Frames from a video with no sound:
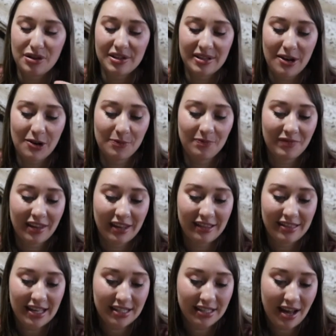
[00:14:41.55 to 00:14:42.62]
So
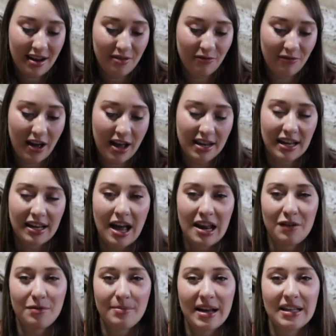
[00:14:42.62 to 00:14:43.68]
that's kind of fun. It
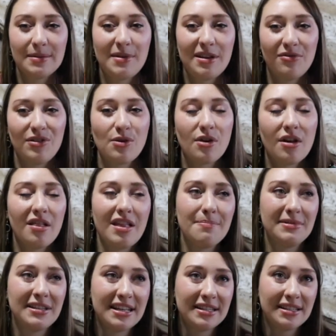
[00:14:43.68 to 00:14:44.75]
kind of reminds me of
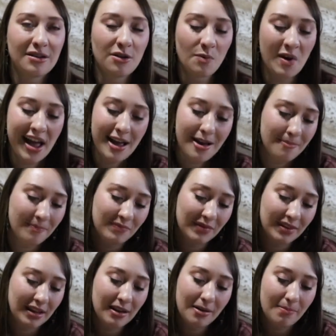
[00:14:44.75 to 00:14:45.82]
eucalyptus in a way,
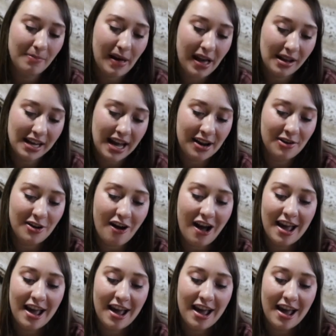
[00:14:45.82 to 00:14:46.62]
but I don't know.